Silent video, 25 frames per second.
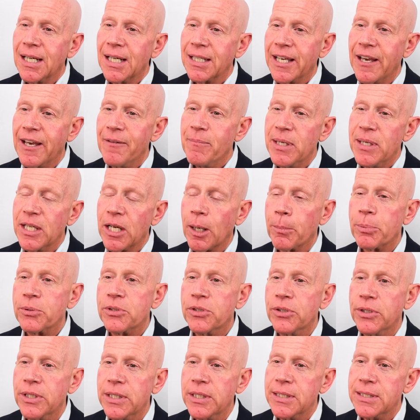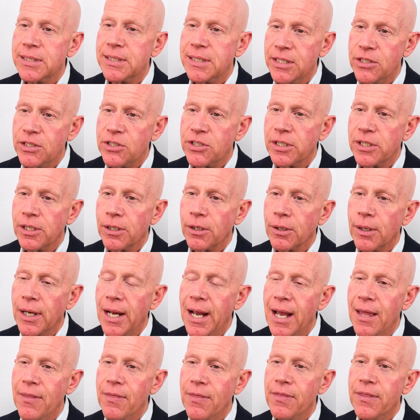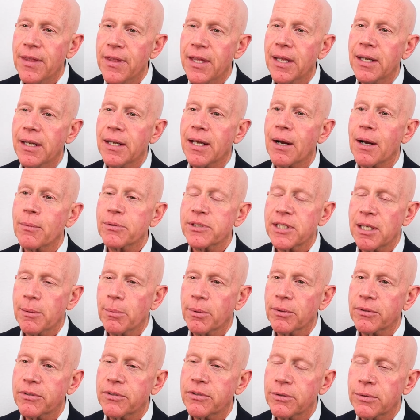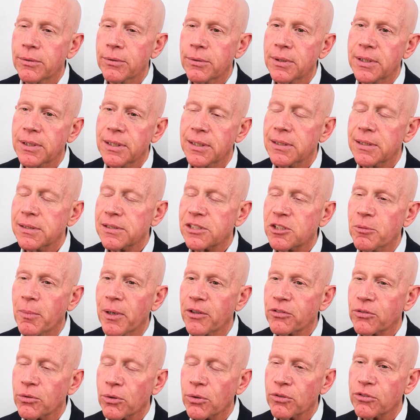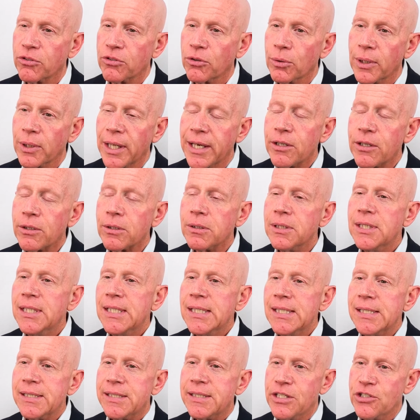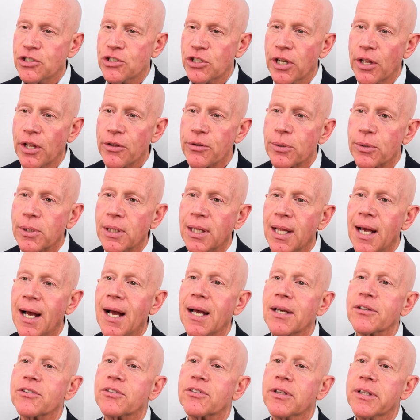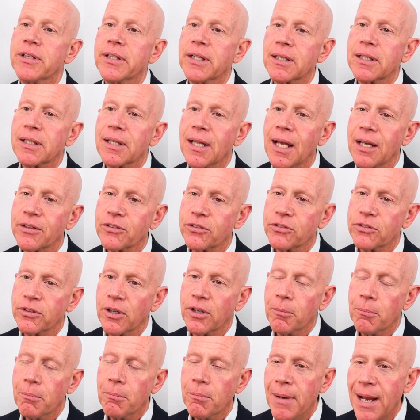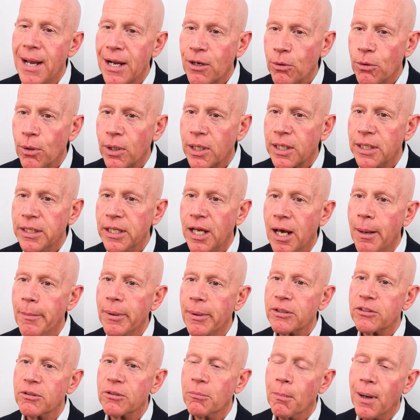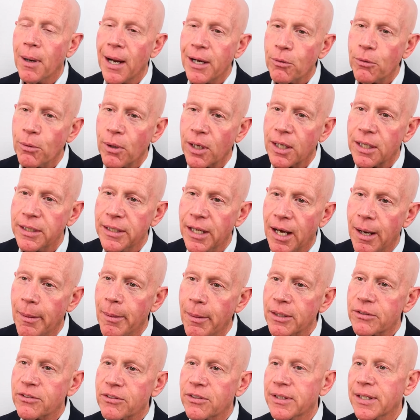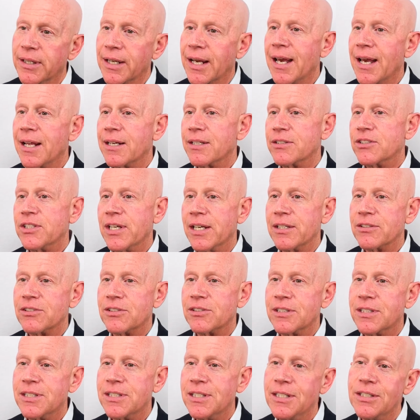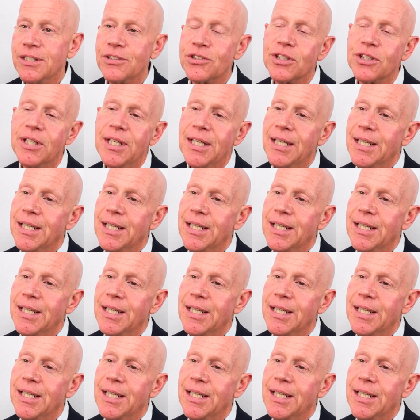gave me an opportunity to teach here. And then I was able to, a semester or so later, teach another class, and then classes on macroeconomics and microeconomics. And then I had a chance to teach